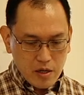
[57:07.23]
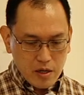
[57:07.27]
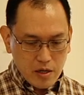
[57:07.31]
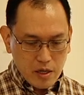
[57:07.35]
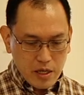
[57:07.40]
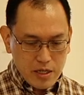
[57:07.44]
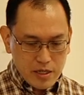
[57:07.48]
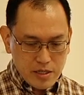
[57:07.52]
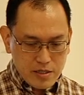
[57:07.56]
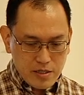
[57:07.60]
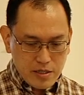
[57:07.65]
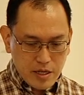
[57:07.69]

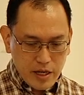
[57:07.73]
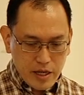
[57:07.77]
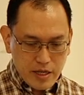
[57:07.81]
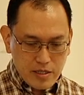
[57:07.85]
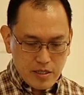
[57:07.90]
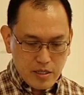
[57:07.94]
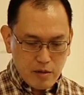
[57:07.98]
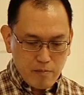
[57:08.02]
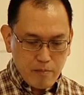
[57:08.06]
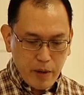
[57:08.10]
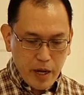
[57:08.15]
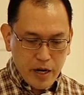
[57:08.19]
In this case,
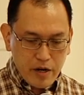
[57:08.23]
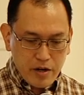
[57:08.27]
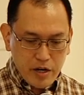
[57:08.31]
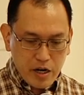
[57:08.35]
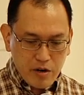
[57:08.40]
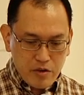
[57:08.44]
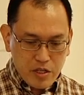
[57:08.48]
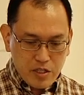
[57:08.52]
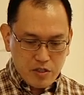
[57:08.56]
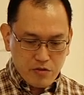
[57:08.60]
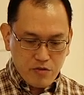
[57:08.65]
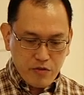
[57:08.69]
the
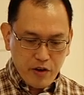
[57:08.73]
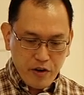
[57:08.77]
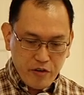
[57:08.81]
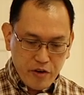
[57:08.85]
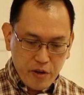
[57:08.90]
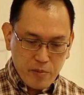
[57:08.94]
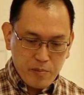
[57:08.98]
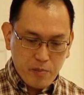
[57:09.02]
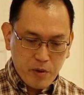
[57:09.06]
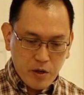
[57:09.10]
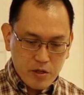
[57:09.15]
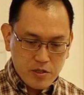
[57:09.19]
background is very
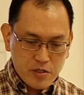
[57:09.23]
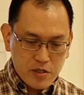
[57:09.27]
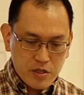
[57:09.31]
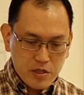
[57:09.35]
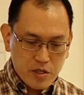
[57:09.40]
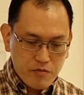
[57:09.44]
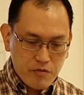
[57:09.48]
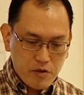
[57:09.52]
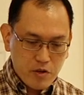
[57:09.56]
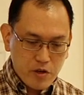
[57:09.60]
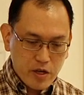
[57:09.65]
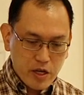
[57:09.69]
important.
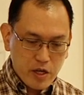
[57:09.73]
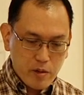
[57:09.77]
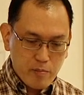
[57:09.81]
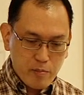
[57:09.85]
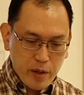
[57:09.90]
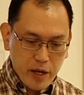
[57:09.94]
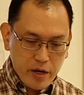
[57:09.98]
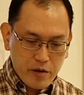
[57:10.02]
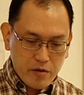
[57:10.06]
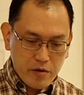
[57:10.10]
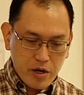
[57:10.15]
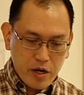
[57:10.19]
If you look at the
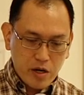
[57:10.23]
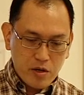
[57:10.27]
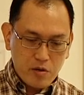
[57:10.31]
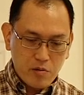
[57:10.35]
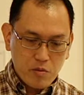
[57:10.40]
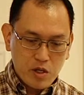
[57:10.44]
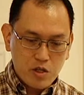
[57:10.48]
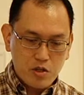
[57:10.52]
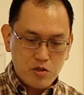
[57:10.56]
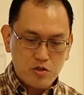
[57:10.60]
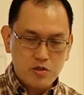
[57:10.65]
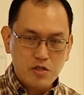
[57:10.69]
background,
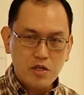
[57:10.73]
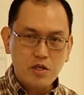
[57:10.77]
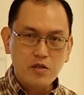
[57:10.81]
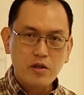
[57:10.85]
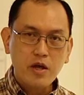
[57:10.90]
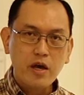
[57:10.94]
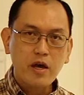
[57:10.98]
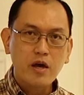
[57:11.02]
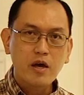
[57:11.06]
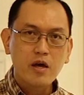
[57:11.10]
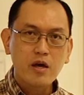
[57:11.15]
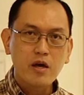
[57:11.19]
what do you see
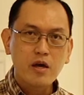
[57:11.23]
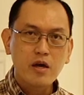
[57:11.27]
there?